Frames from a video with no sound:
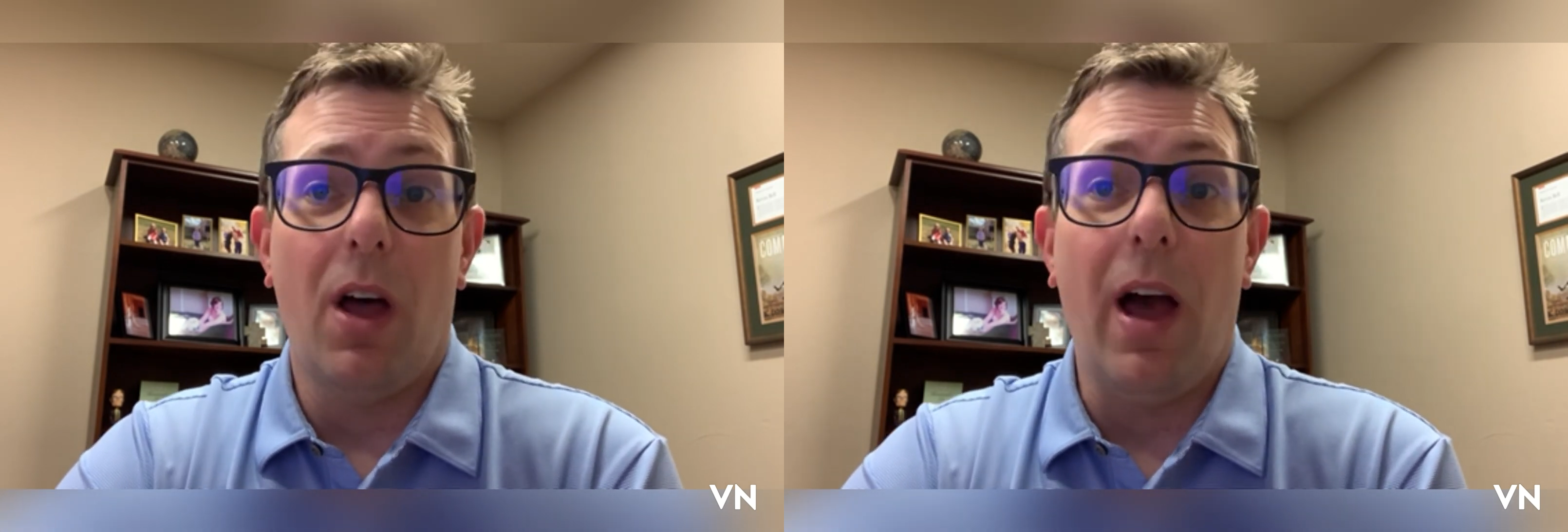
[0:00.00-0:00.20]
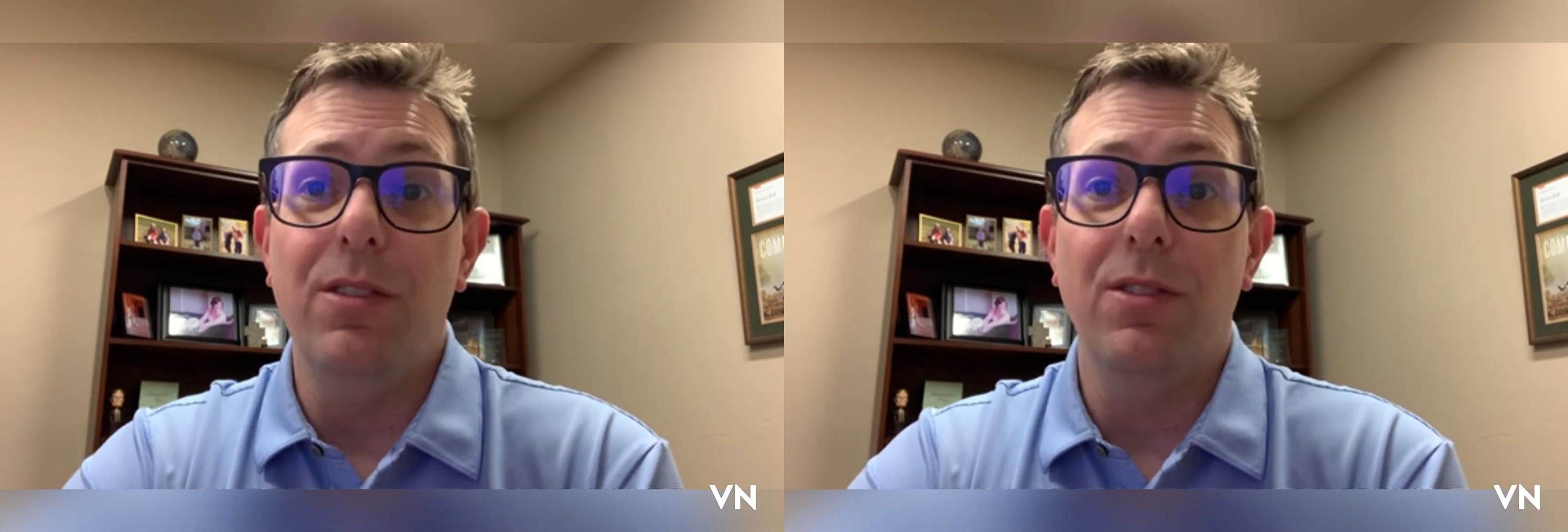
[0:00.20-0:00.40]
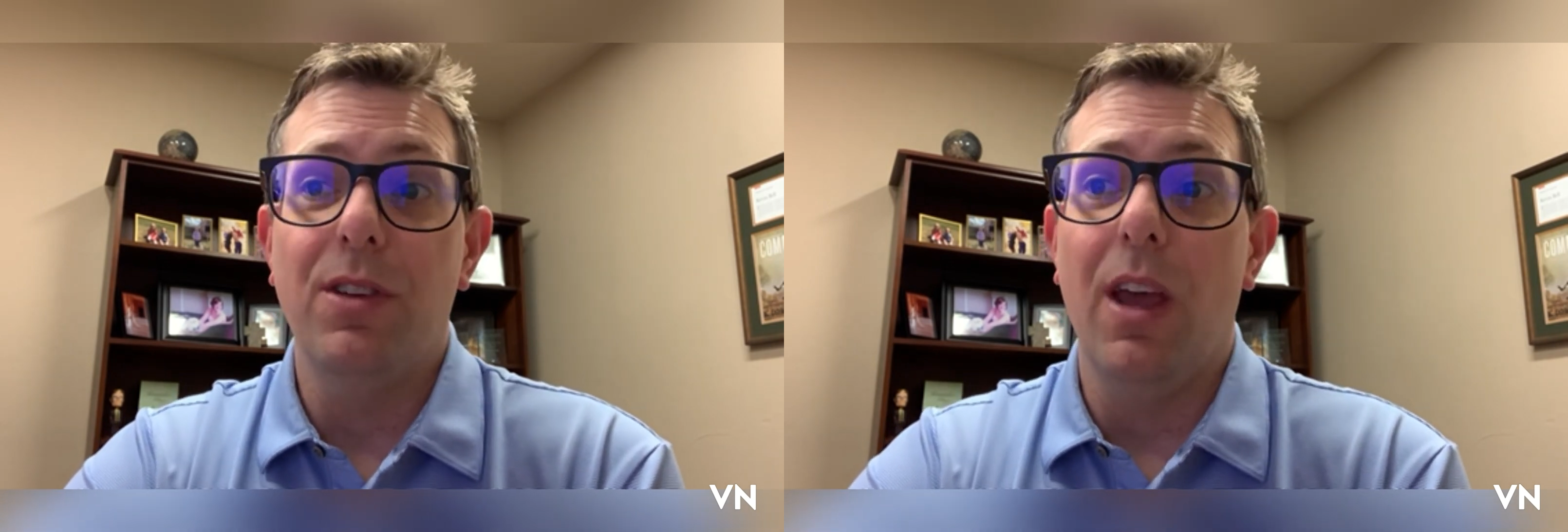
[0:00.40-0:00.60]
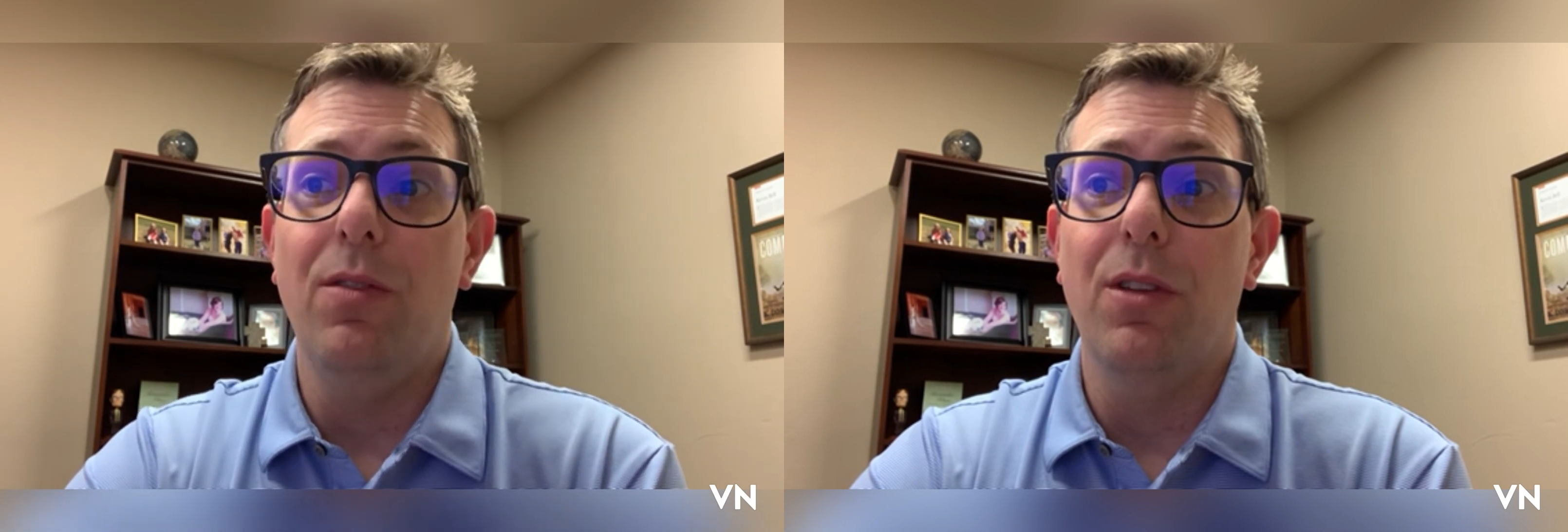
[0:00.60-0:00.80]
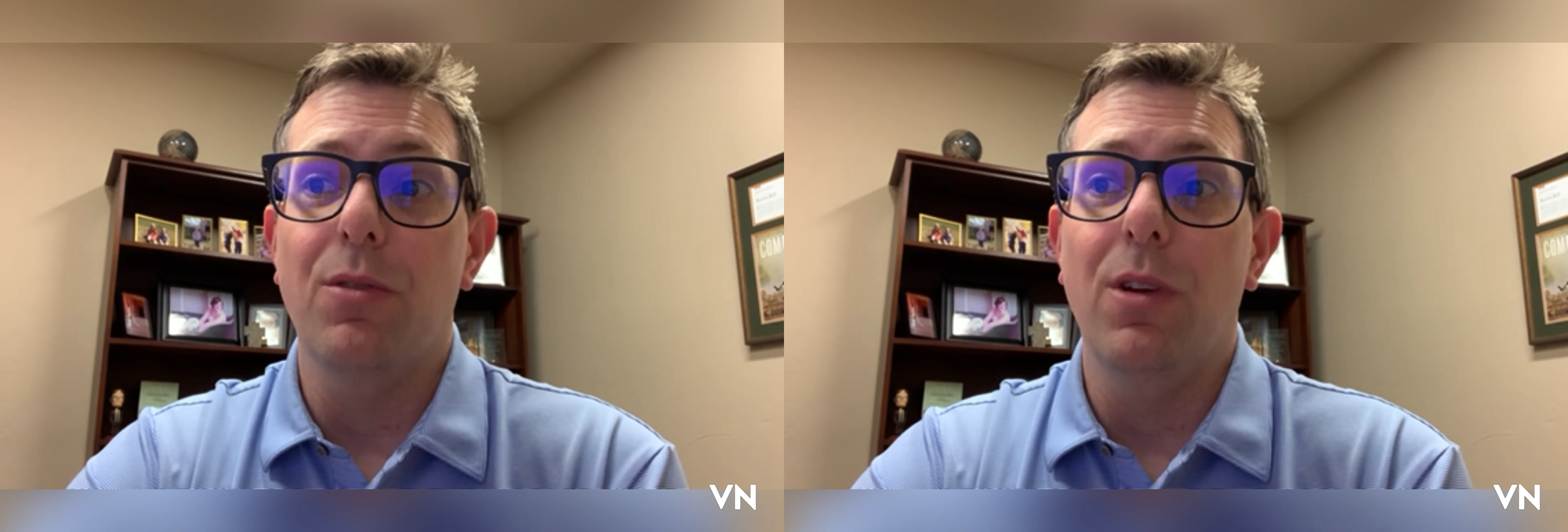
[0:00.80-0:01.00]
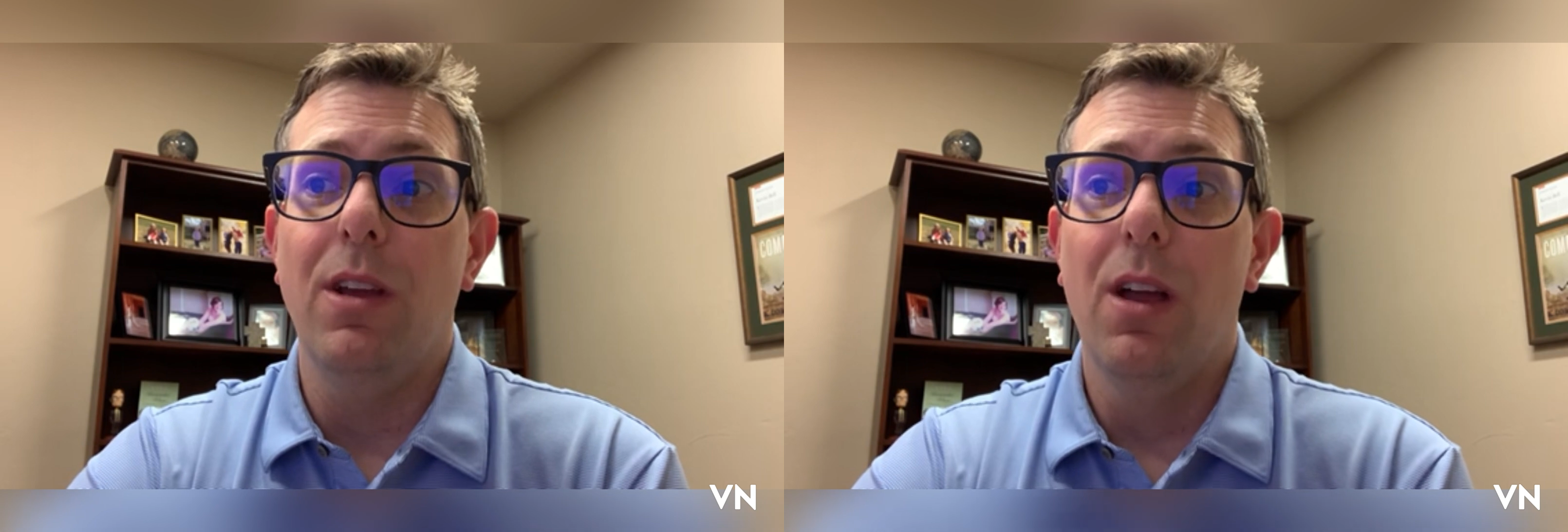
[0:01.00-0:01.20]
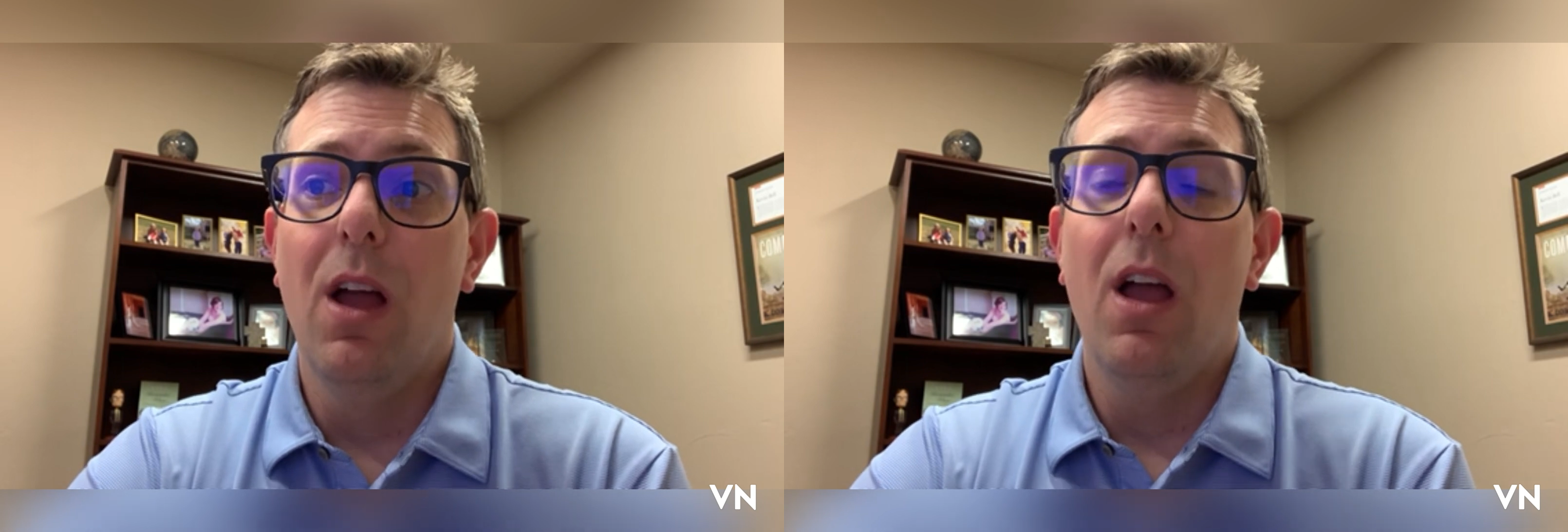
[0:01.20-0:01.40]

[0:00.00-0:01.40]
I just gave you 3.